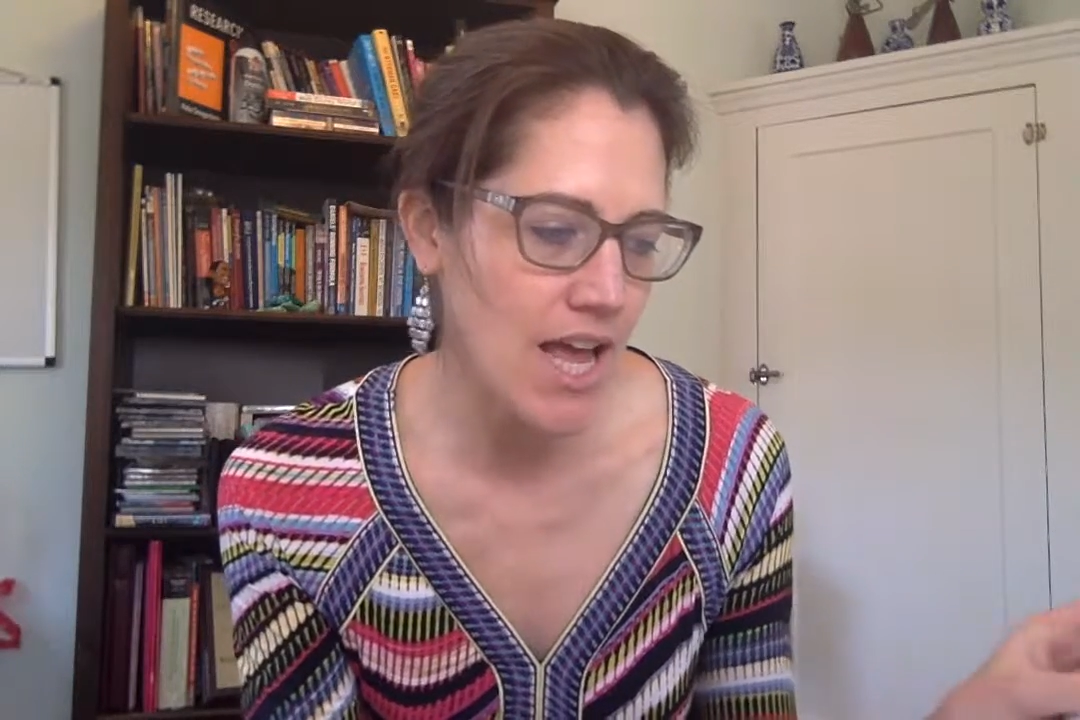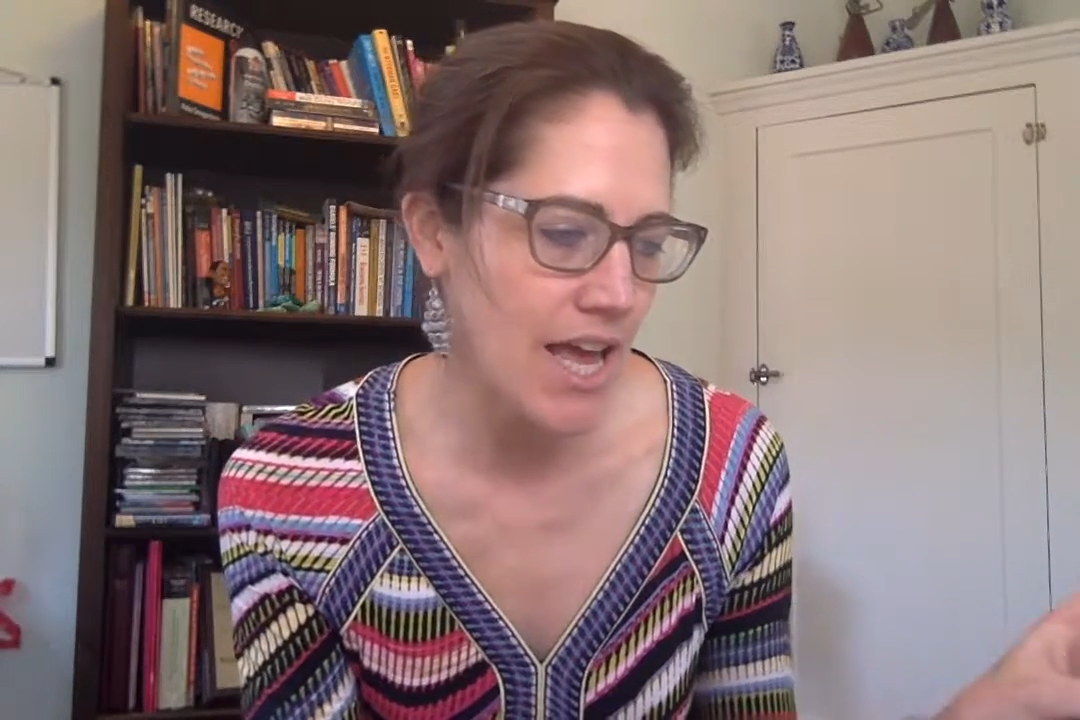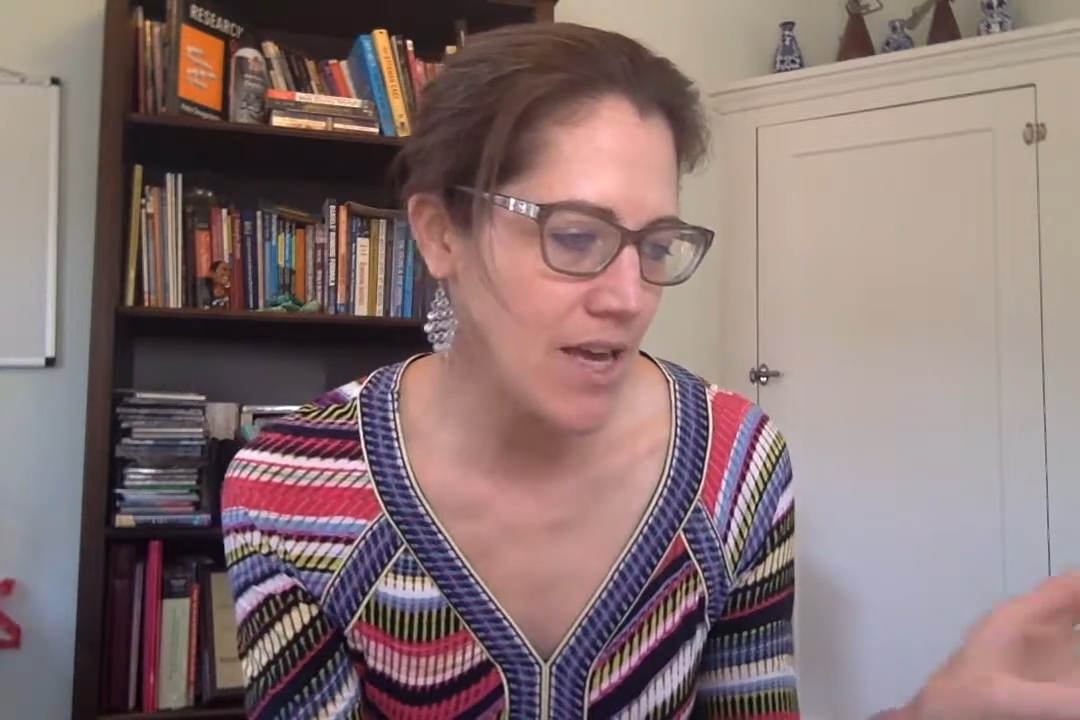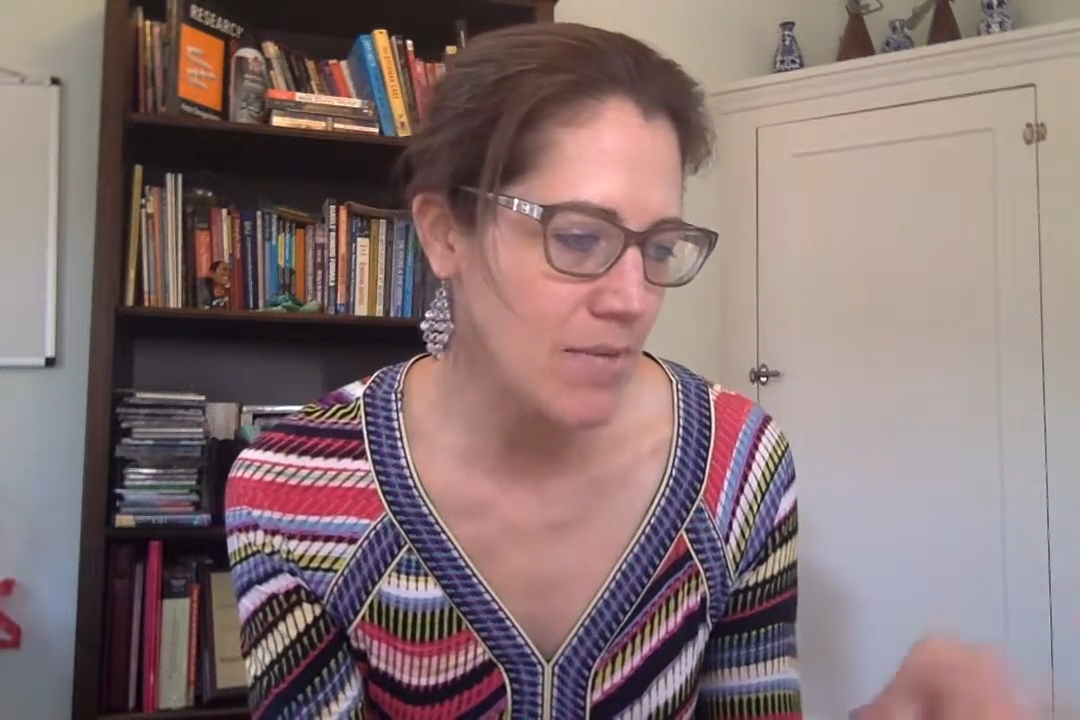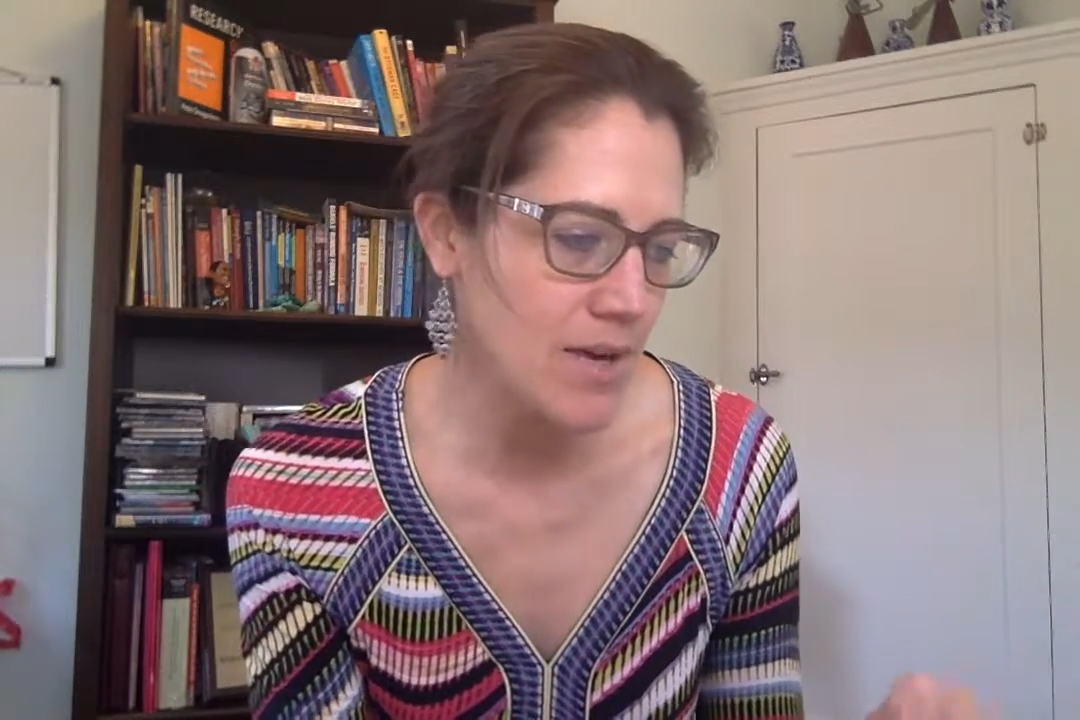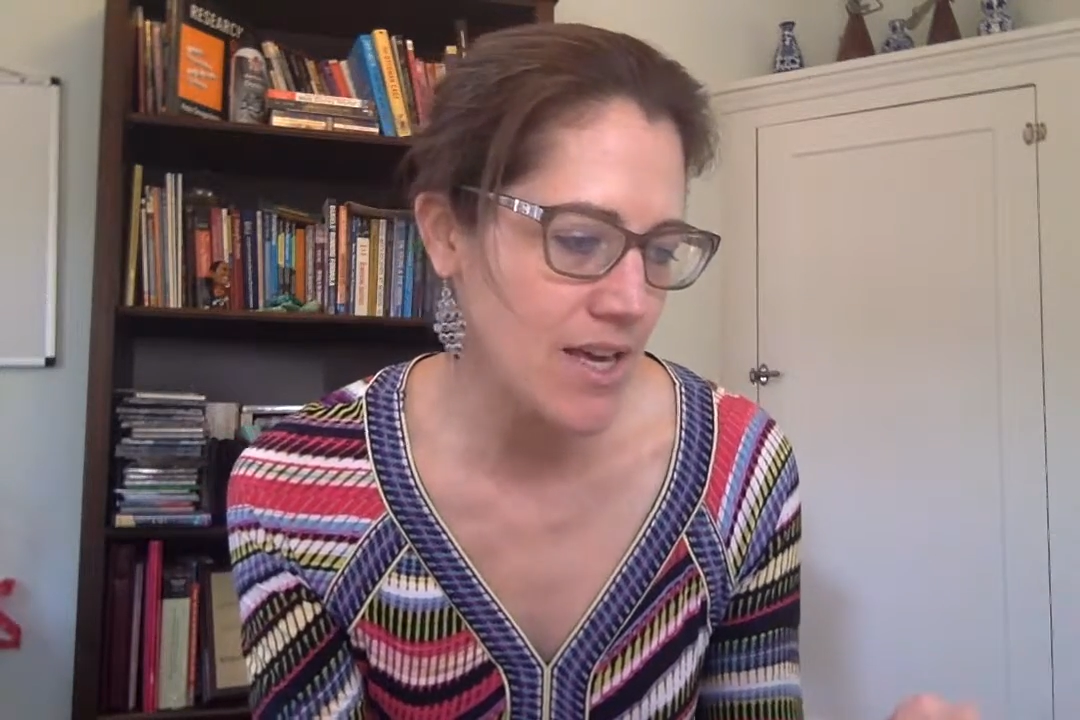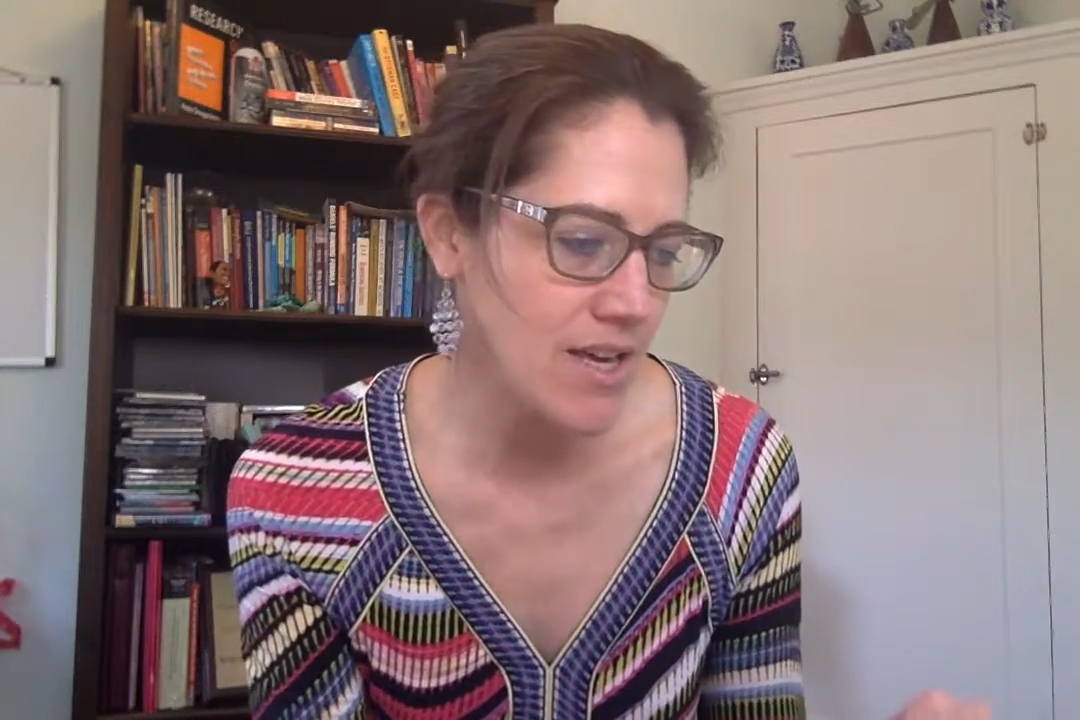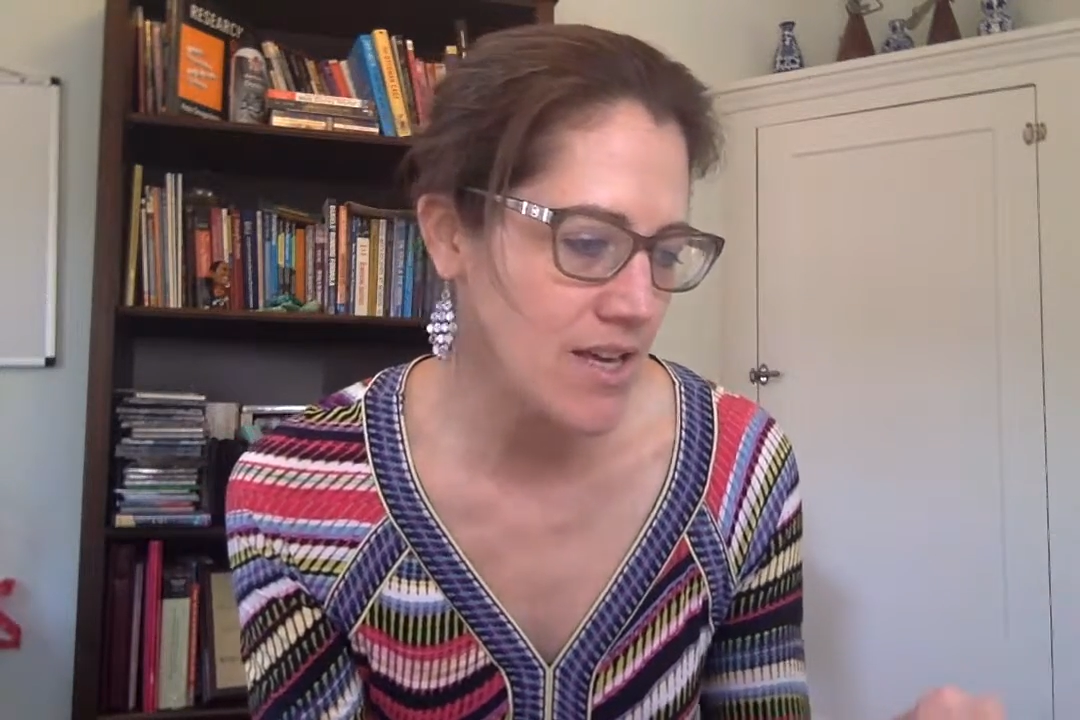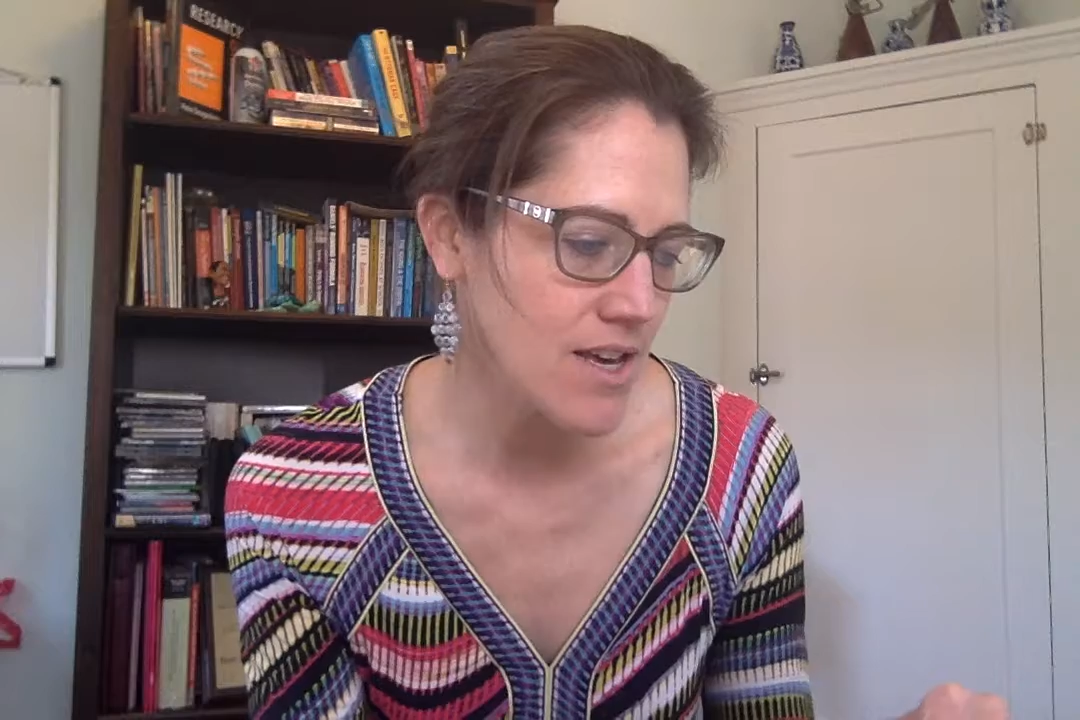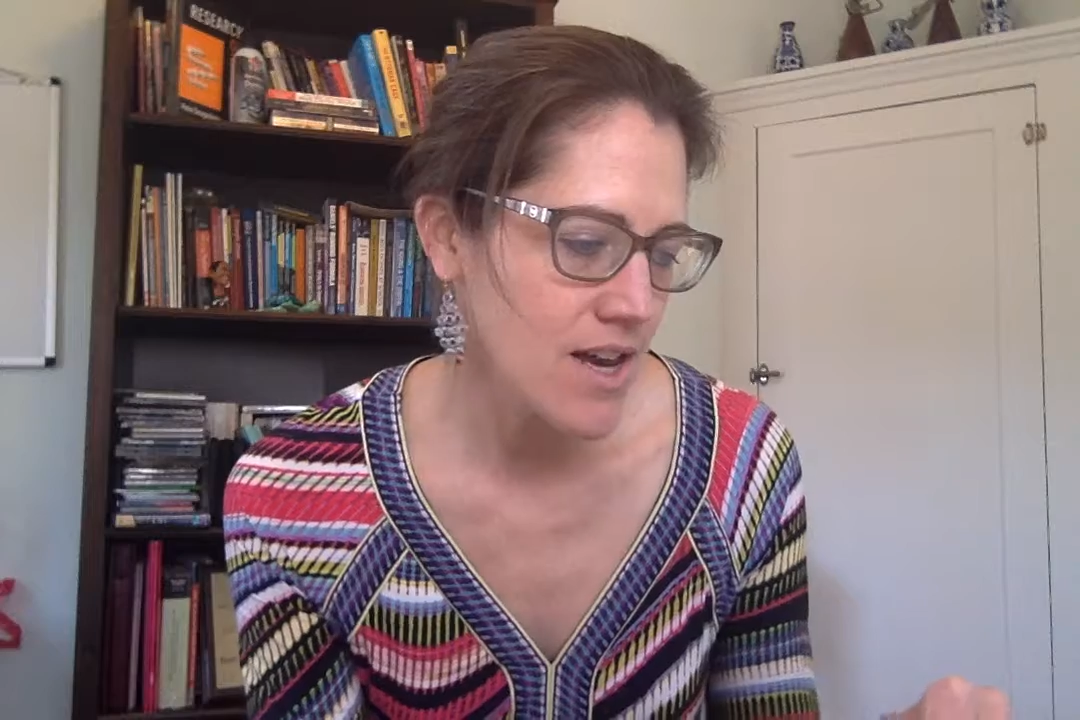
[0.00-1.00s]

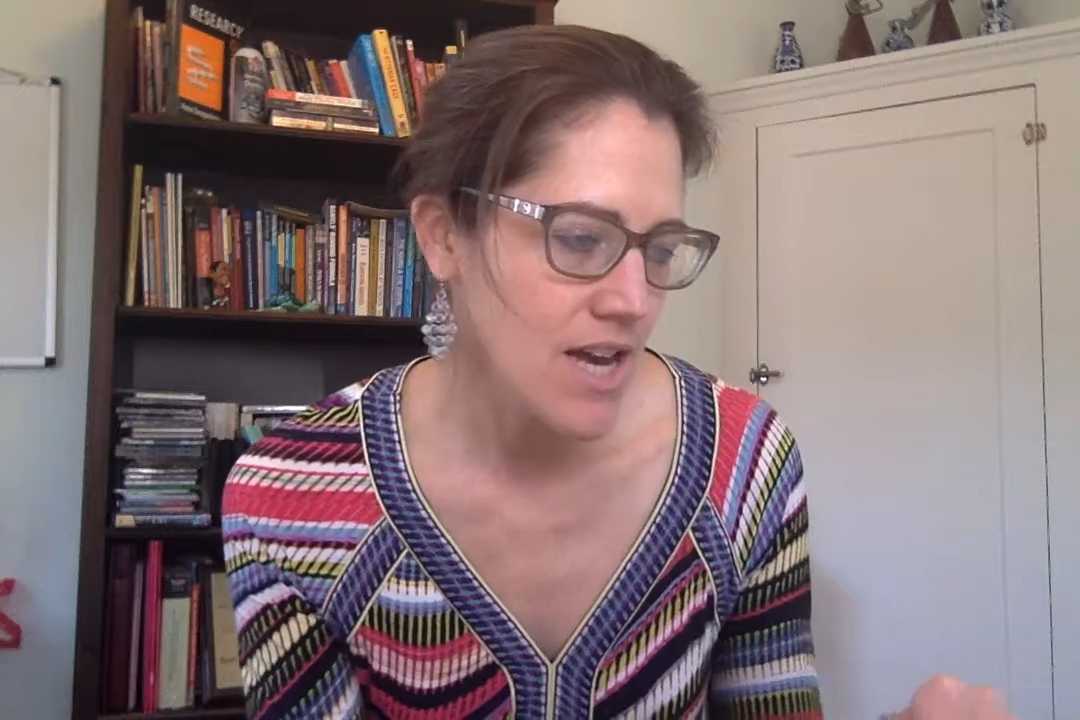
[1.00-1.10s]
Amy,